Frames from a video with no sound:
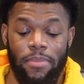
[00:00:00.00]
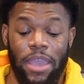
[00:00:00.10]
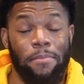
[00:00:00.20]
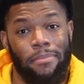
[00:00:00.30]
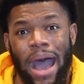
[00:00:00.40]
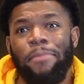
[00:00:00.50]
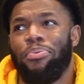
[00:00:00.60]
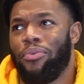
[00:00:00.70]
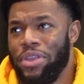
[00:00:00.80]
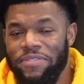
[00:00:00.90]
in my
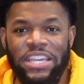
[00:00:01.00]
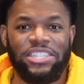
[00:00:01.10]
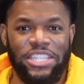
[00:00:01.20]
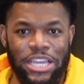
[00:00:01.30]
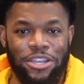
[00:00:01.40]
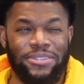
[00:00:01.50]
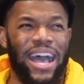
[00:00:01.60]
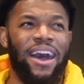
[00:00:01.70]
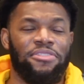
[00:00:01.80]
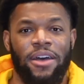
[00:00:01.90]
previous years,
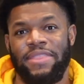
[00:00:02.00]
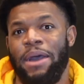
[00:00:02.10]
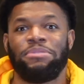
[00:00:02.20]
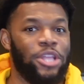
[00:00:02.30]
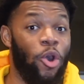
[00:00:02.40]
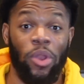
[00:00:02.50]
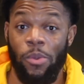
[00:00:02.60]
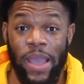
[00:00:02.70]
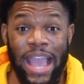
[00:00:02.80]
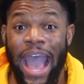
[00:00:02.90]
I thought that was the only
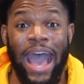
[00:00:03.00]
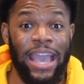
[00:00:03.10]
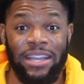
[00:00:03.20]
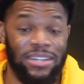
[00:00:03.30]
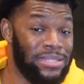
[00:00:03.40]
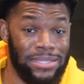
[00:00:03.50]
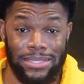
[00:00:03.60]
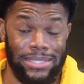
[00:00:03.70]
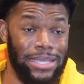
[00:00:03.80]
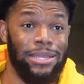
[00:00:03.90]
way I could
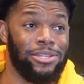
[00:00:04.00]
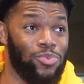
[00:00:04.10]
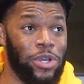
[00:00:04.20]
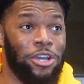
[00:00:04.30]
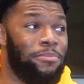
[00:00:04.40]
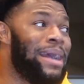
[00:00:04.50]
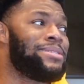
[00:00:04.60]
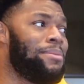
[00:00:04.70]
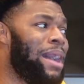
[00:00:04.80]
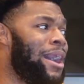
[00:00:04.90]
succeed as well, by
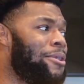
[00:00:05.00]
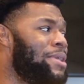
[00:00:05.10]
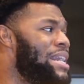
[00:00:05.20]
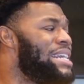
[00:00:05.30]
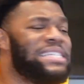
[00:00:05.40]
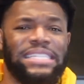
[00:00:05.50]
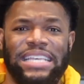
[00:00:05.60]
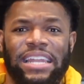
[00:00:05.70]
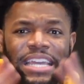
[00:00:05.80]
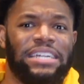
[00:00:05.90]
somehow
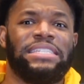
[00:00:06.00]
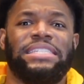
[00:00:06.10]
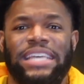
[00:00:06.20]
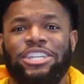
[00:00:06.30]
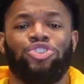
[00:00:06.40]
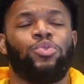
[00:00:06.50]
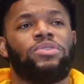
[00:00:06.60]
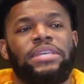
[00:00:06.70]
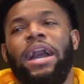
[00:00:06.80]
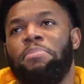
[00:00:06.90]
selling a
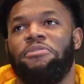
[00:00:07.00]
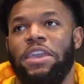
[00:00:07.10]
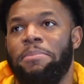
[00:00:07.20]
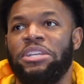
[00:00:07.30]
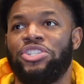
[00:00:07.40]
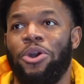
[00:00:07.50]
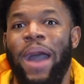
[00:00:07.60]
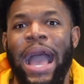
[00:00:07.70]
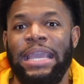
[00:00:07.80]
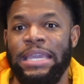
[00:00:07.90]
sexual type of image. So
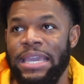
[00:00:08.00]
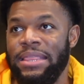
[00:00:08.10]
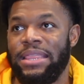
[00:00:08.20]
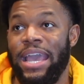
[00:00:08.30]
I get